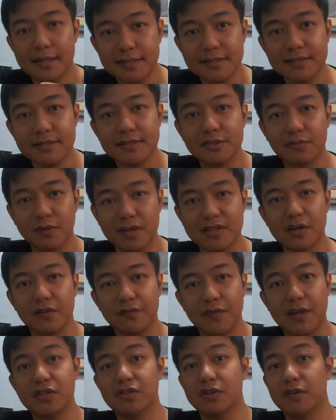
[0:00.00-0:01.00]
this
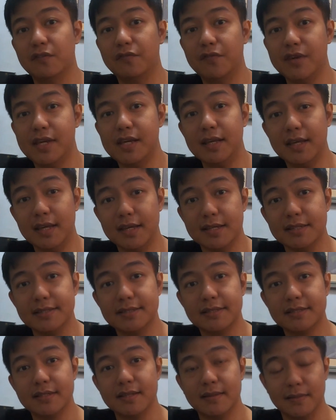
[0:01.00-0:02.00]
reservation fee
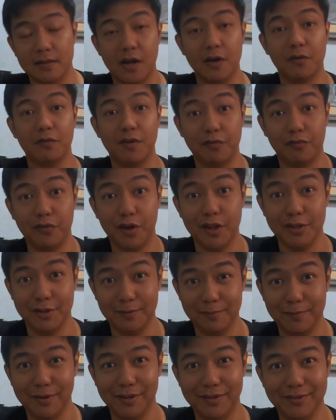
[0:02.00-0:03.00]
is
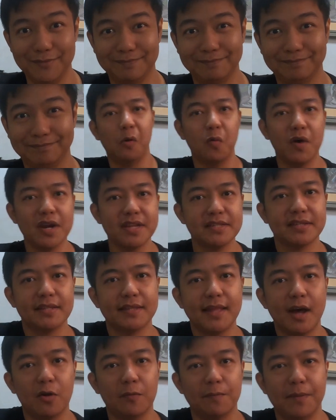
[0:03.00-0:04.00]
non-refundable. Now, what
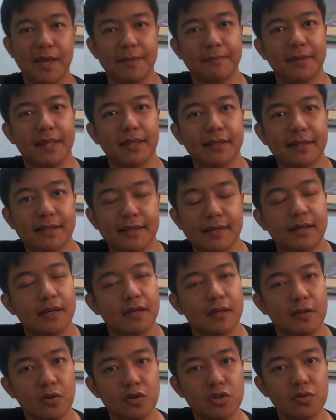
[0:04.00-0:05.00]
is the down payment?
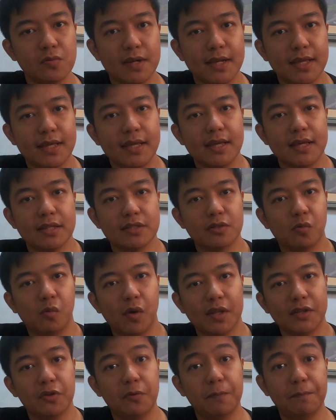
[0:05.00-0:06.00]
Usually,
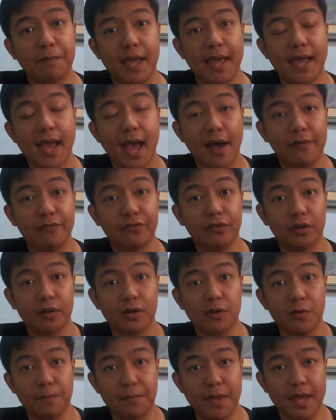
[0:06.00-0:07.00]
it's what you pay
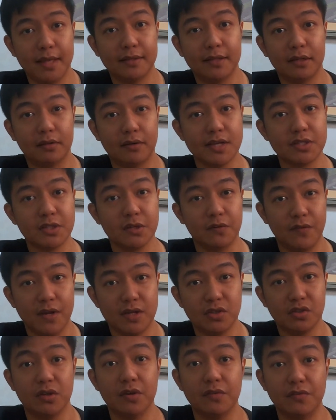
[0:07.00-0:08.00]
after you make the
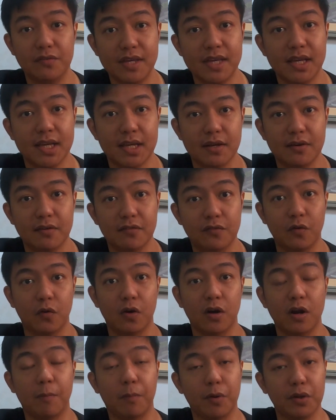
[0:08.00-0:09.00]
reservation fee
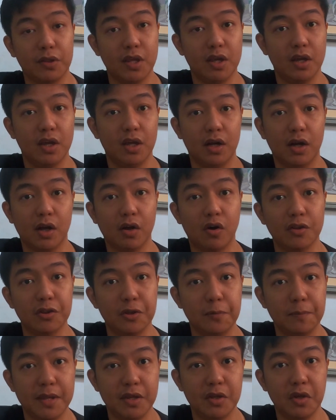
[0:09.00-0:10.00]
for a particular
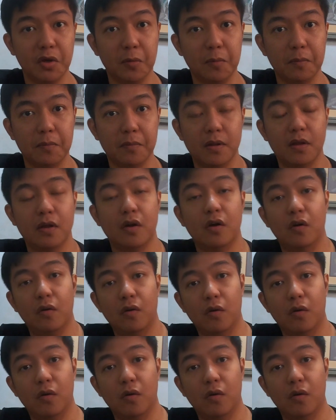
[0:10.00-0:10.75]
condominium